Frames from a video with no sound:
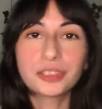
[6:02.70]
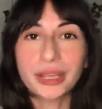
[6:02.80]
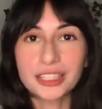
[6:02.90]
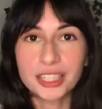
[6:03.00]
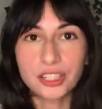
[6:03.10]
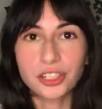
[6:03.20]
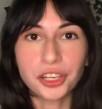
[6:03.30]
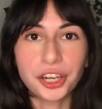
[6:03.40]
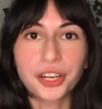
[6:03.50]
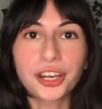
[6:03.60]
my senior
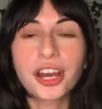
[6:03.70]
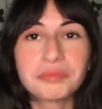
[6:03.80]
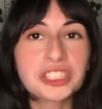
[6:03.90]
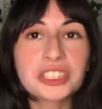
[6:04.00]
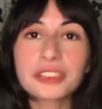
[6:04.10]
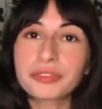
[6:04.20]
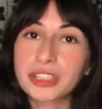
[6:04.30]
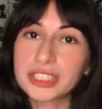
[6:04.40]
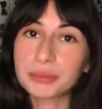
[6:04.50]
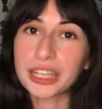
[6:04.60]
year. This is the
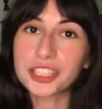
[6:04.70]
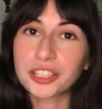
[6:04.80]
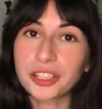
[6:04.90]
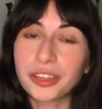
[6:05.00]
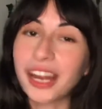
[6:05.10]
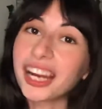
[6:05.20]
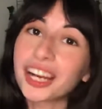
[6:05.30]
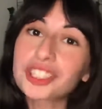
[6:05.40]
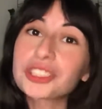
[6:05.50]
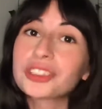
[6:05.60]
first semester that I
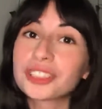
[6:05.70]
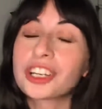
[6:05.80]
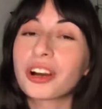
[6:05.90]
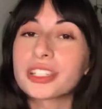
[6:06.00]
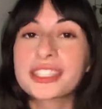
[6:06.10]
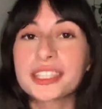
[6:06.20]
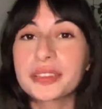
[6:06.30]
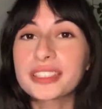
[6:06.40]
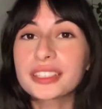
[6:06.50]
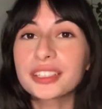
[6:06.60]
actually took art
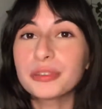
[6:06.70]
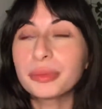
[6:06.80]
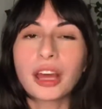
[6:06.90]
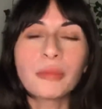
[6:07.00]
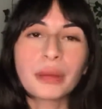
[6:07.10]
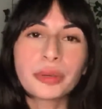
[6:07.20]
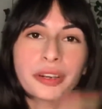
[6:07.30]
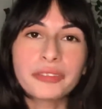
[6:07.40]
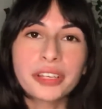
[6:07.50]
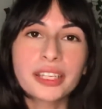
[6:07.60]
seriously. In my
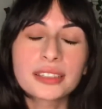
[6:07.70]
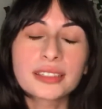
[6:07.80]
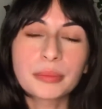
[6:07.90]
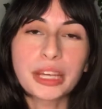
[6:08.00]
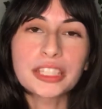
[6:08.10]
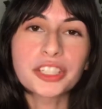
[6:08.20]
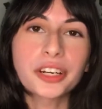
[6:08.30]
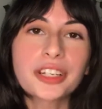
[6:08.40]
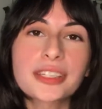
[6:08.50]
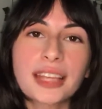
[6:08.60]
previous
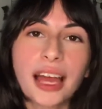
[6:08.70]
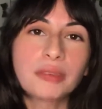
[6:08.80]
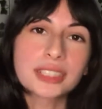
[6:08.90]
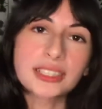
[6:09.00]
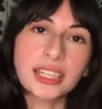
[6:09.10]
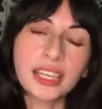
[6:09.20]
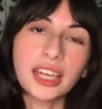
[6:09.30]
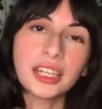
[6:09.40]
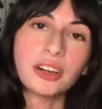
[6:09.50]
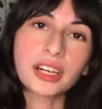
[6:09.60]
semesters, I wasn't taking
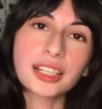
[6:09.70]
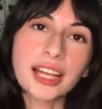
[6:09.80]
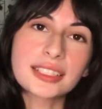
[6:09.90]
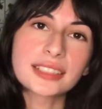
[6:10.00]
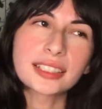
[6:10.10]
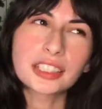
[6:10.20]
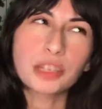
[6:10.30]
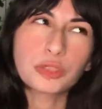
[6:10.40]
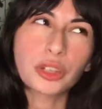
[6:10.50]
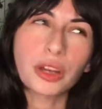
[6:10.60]
any art classes
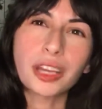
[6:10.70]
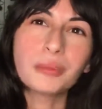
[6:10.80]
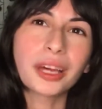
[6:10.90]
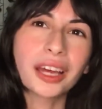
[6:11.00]
except drawing, but